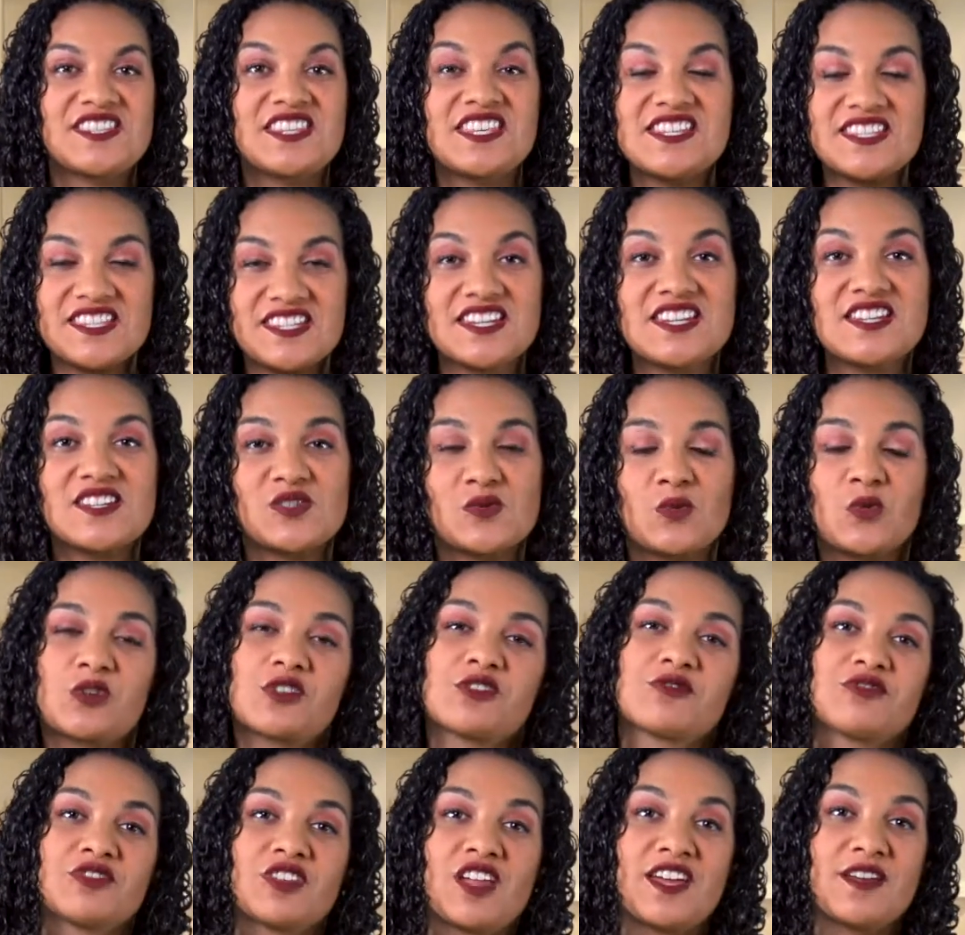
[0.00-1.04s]
This is
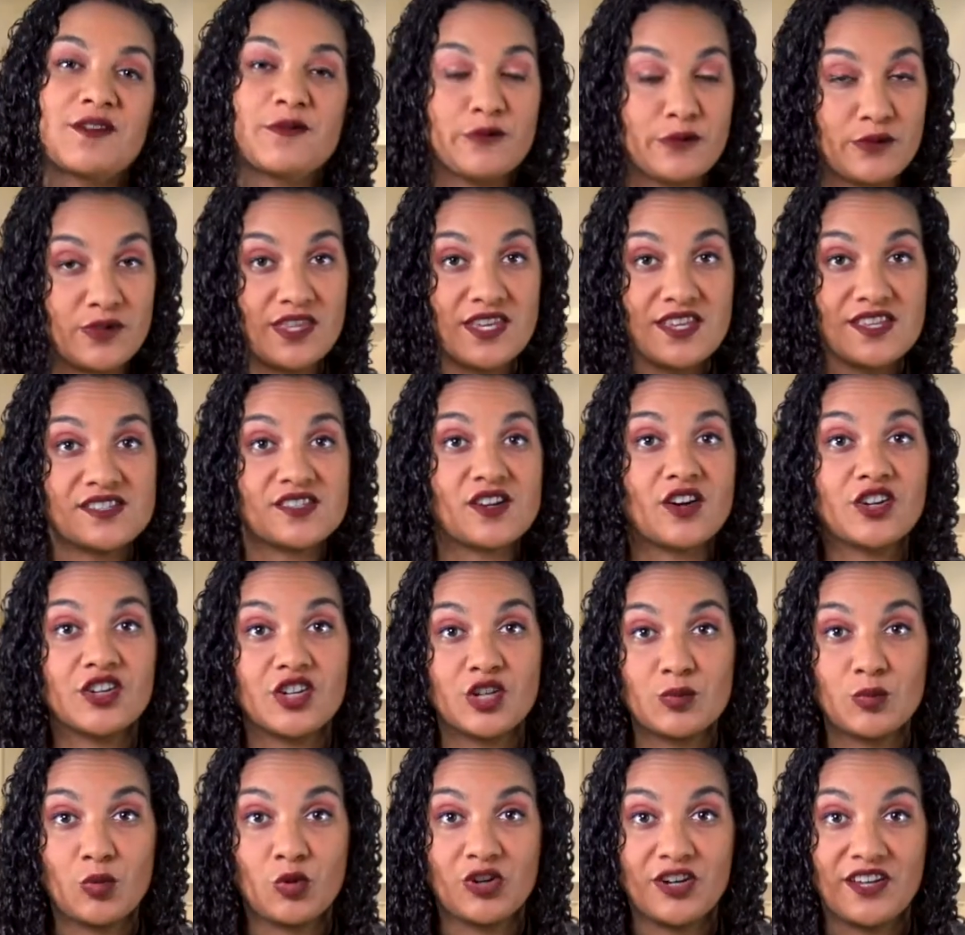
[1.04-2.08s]
Word of Life. These are
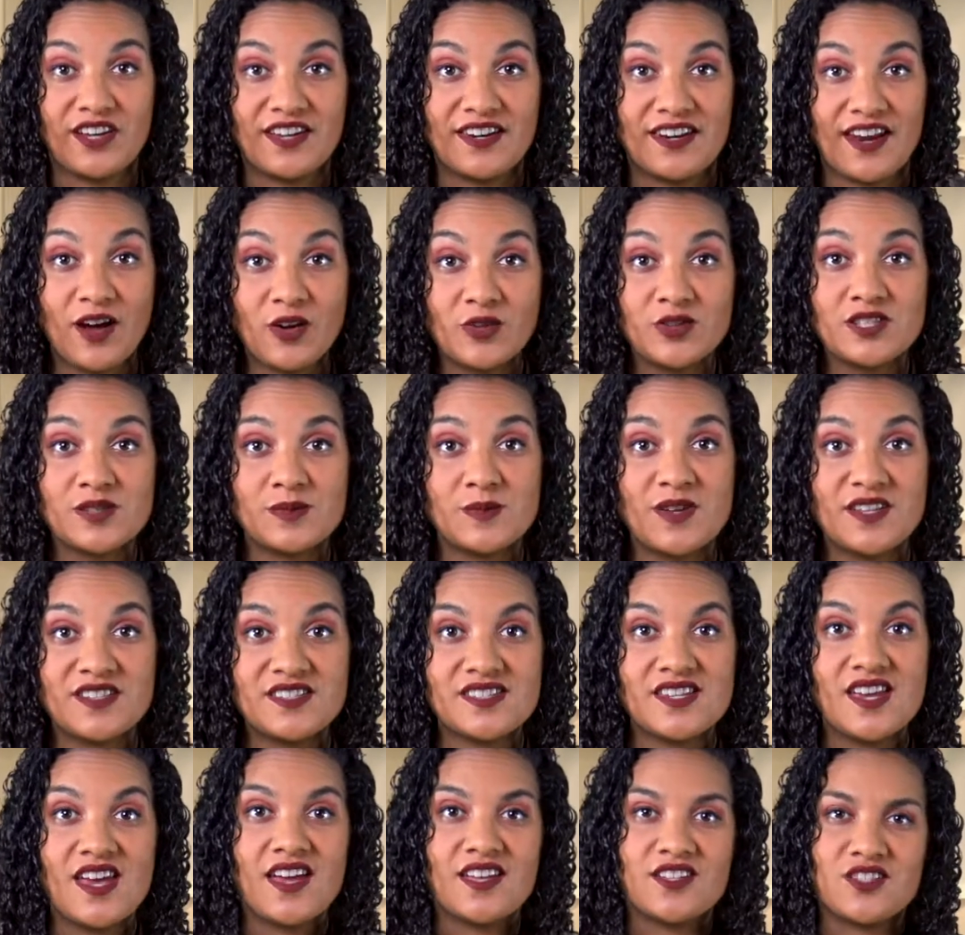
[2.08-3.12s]
your morning
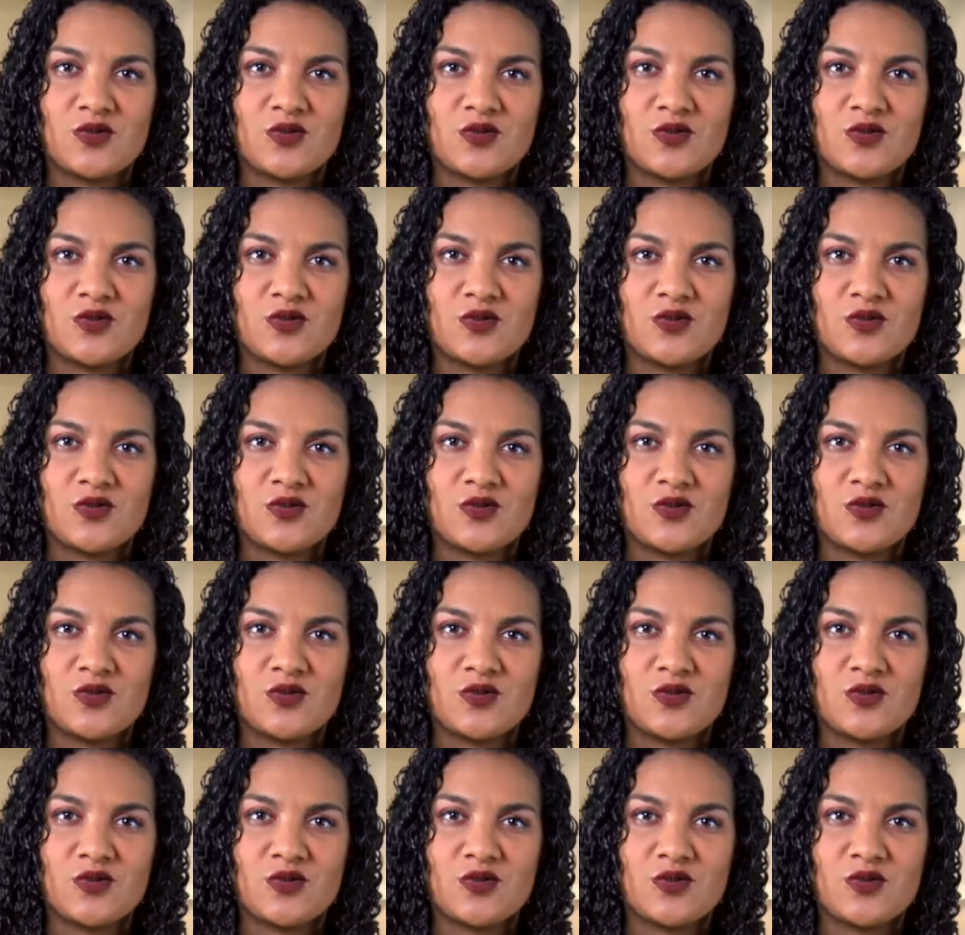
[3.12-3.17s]
announcements.